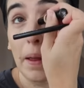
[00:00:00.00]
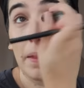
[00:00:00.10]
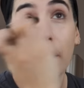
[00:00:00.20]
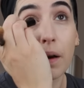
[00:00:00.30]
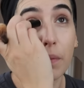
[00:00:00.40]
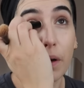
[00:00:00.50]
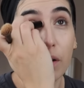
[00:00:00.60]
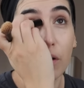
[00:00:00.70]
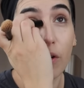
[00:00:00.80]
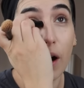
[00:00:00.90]
And then I'm
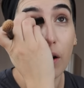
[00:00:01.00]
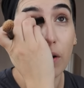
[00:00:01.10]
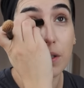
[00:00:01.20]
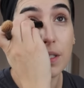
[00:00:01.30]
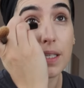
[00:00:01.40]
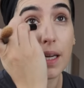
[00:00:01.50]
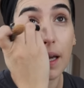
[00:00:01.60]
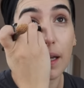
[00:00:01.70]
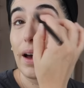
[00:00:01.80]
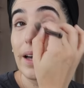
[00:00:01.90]
gonna crack on today.